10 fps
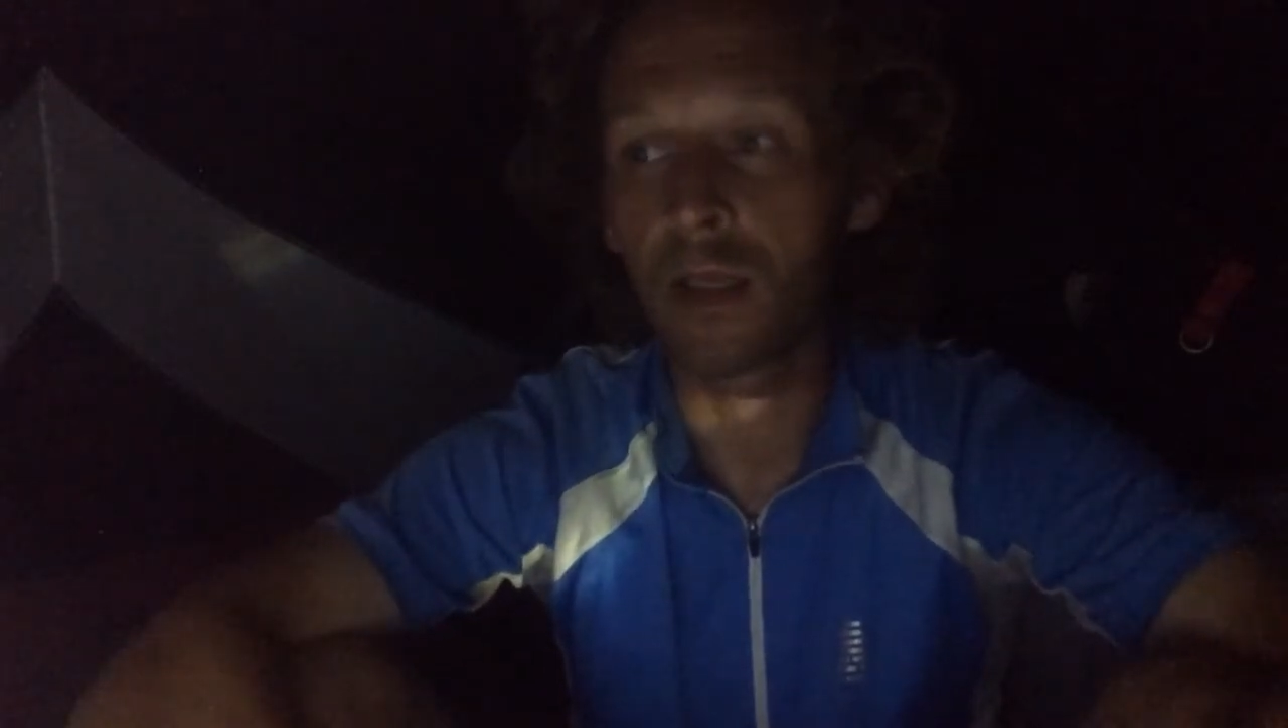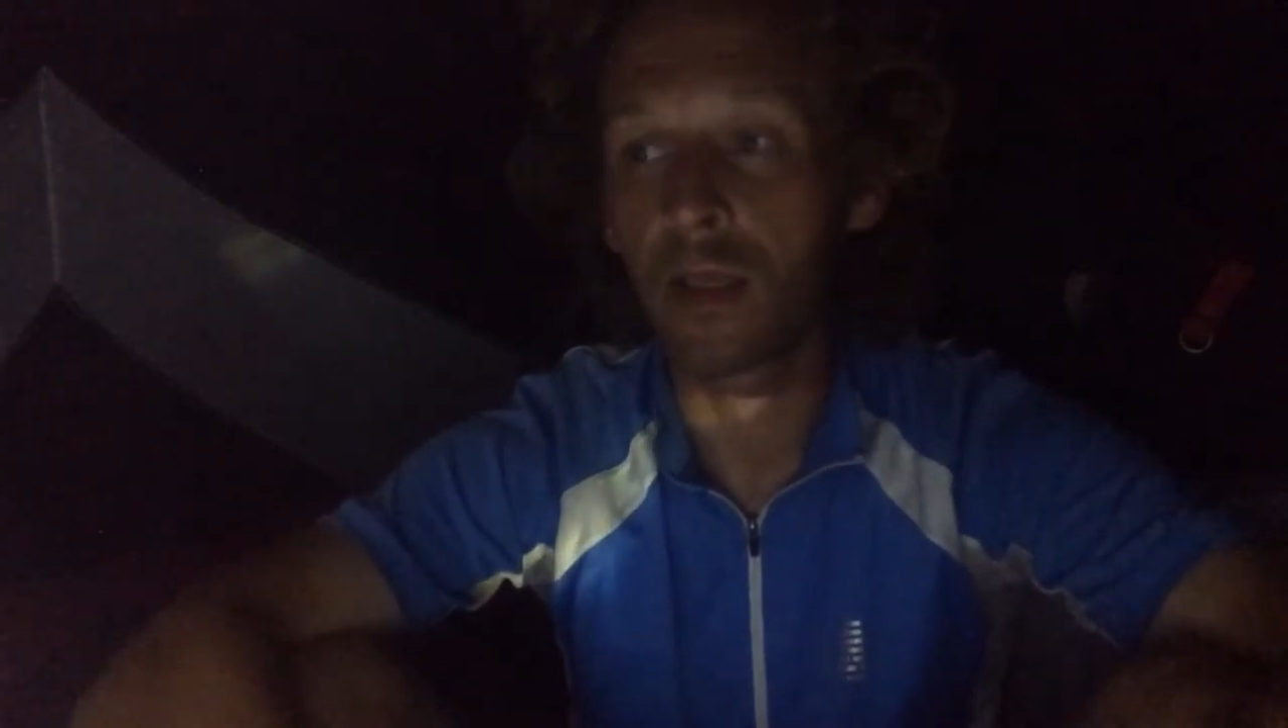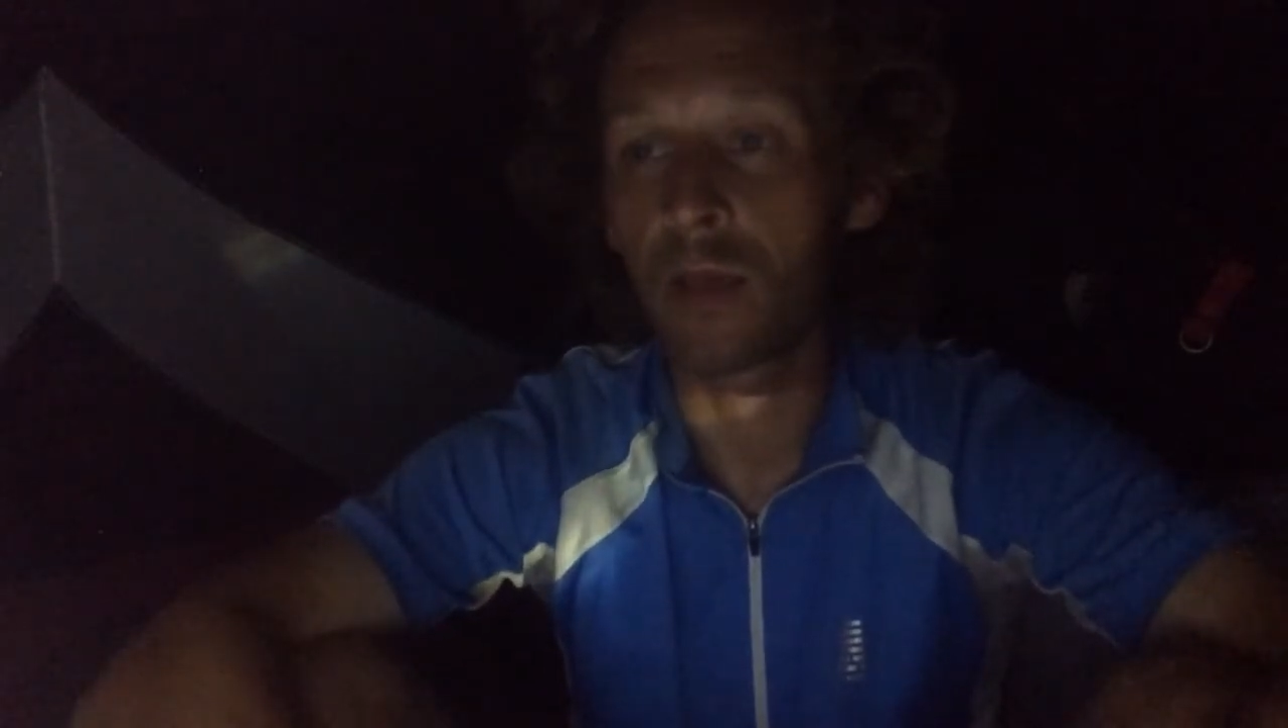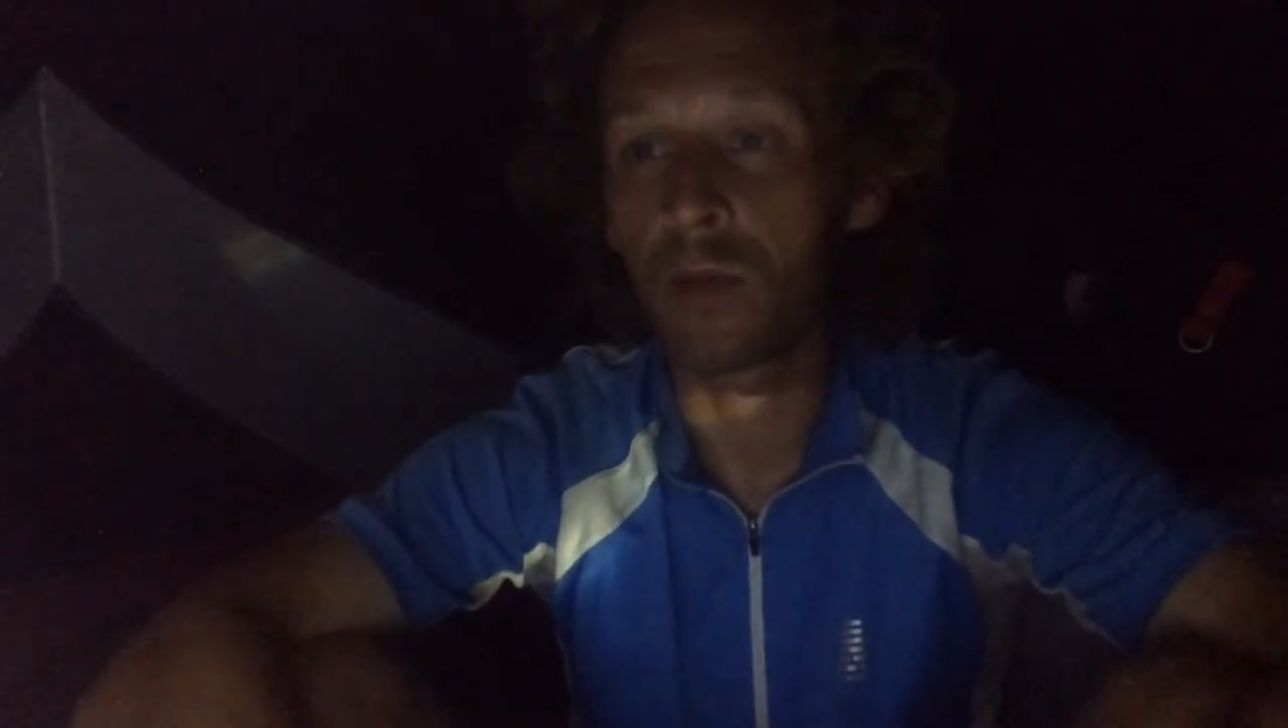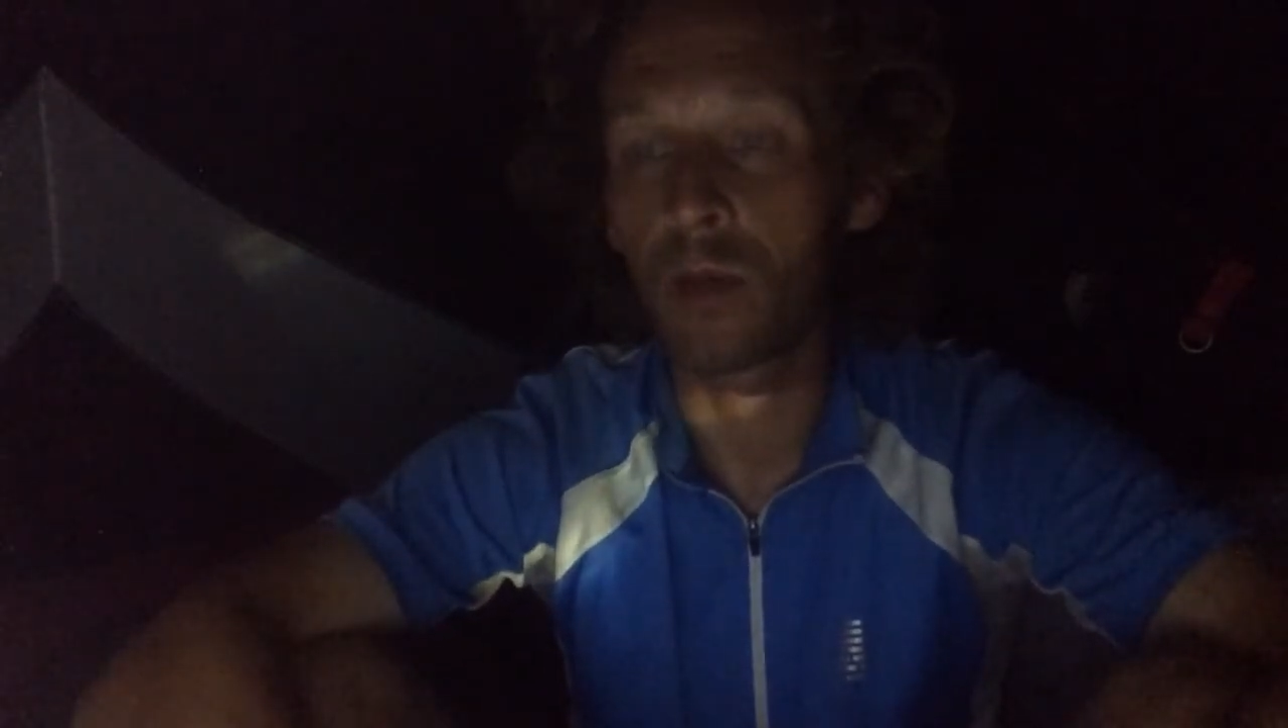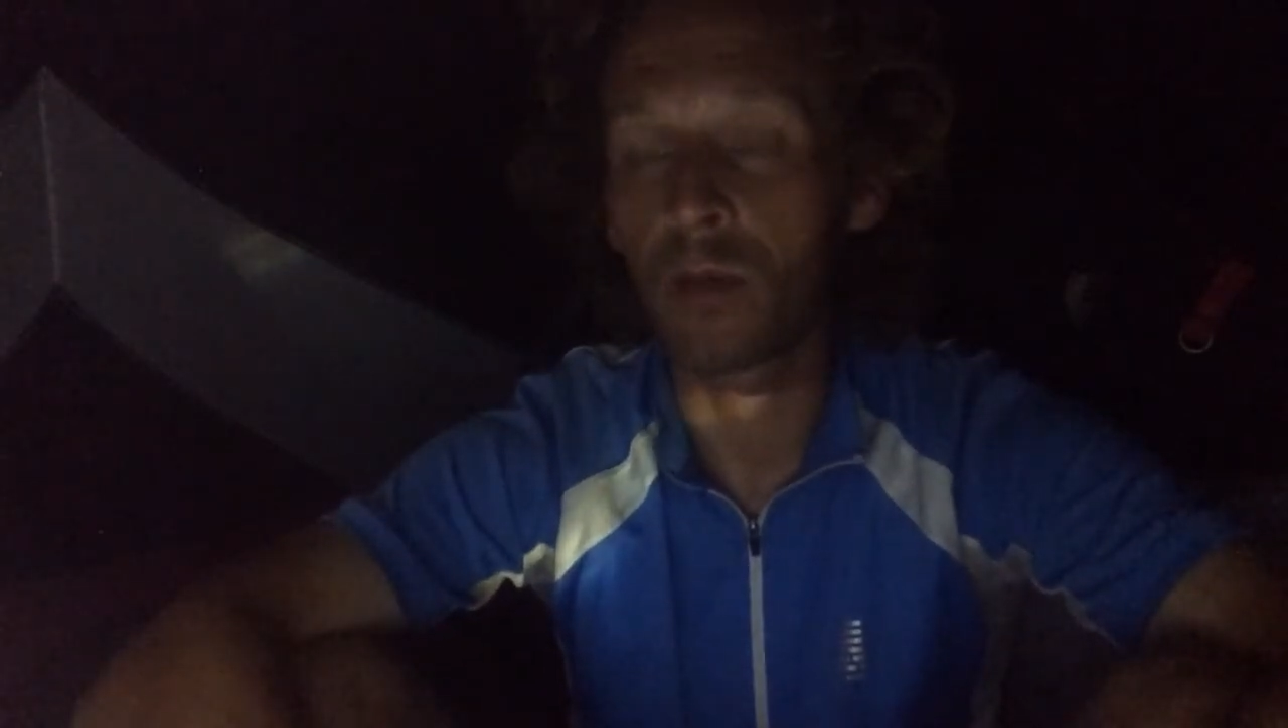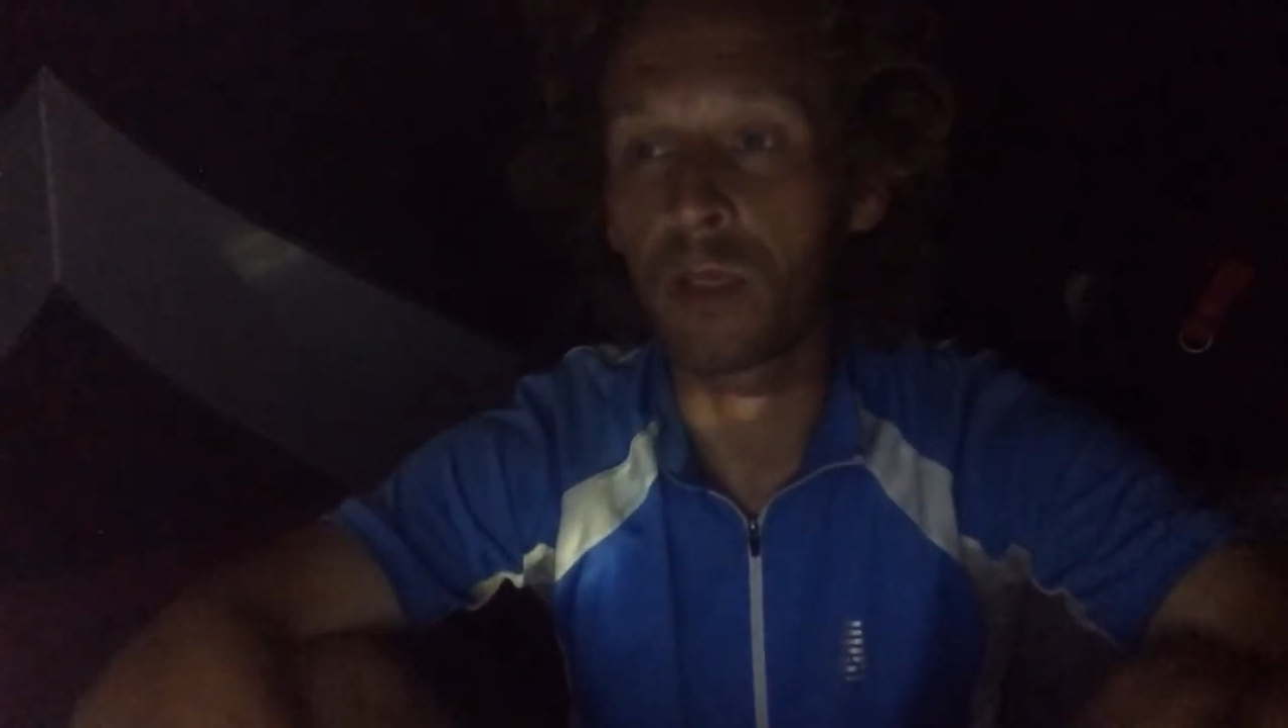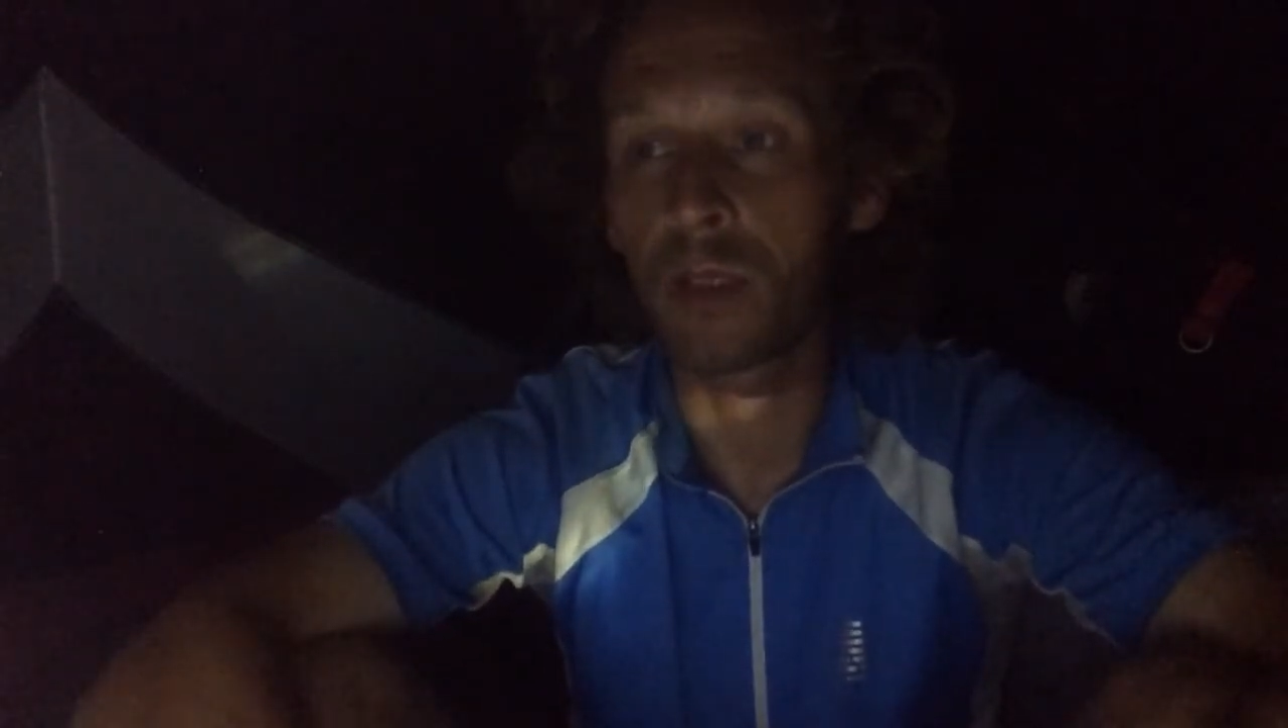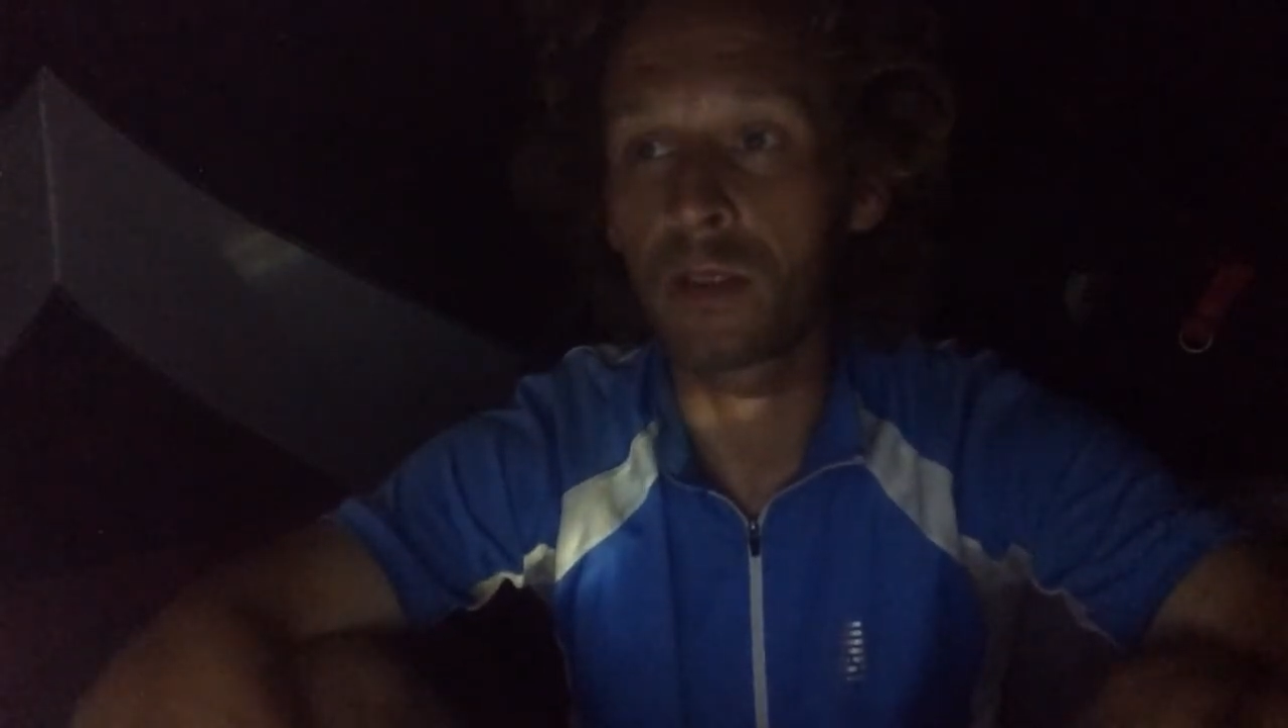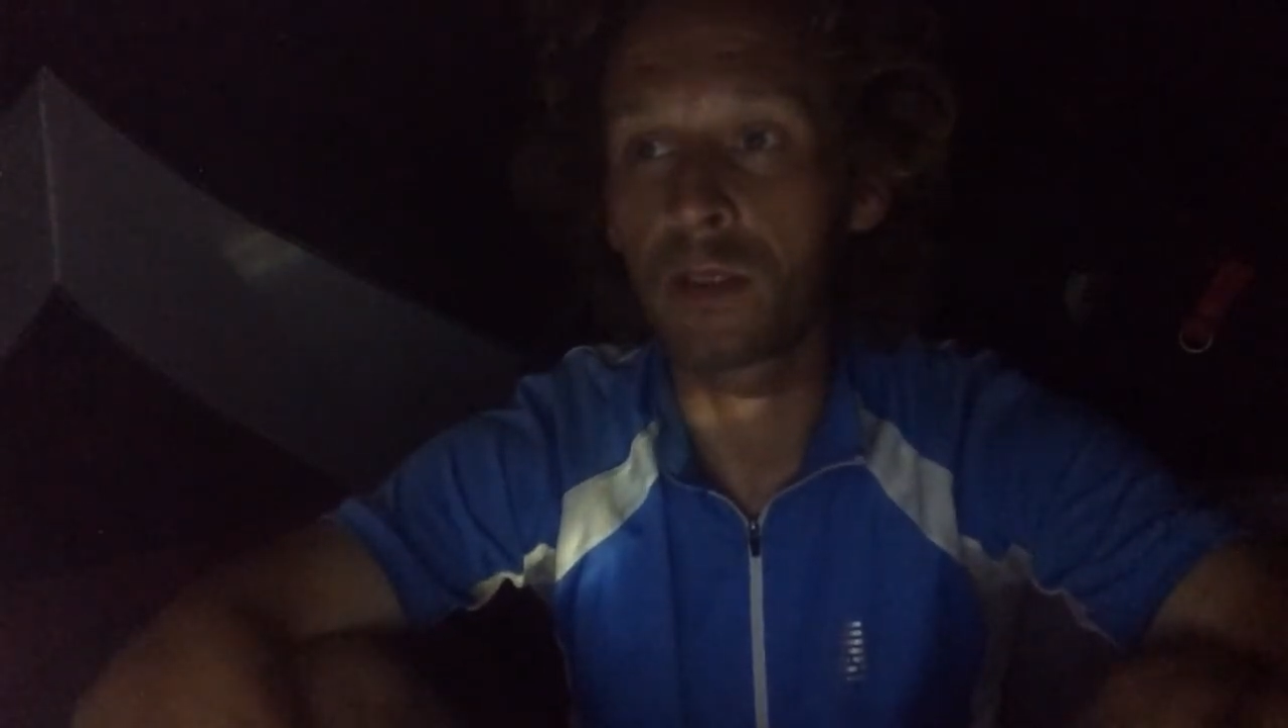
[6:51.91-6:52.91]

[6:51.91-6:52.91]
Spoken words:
I think what I'm gonna